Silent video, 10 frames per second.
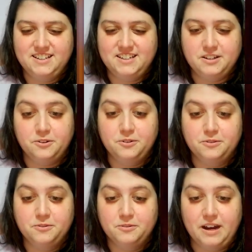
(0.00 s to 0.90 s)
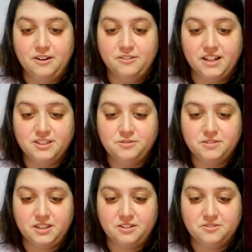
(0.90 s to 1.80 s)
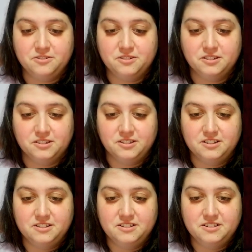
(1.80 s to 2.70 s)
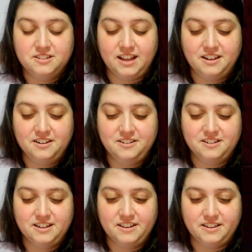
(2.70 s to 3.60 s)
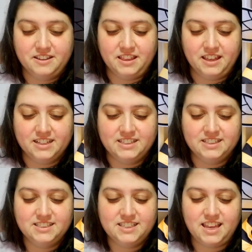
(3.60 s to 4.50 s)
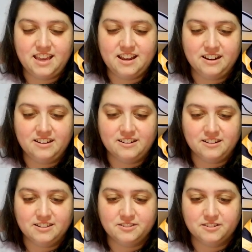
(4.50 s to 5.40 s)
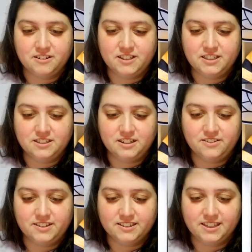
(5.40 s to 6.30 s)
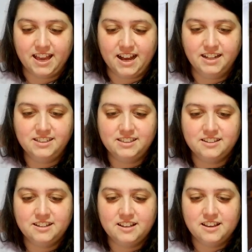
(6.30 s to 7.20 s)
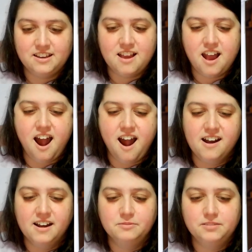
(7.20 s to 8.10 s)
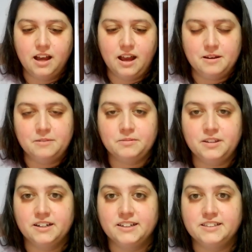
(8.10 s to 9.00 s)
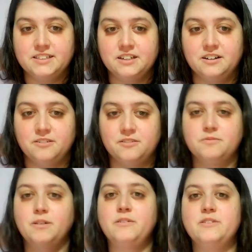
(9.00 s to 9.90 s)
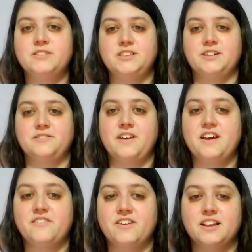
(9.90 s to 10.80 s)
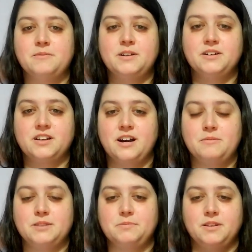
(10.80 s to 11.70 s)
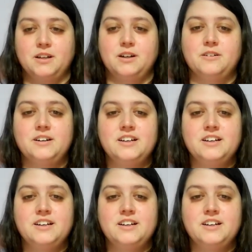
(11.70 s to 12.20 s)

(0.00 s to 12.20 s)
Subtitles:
Oh, wow. That's really cool. It says it's AI art, so are these not real cats? I am curious to know. What one was your favorite? Let me know in the comments below.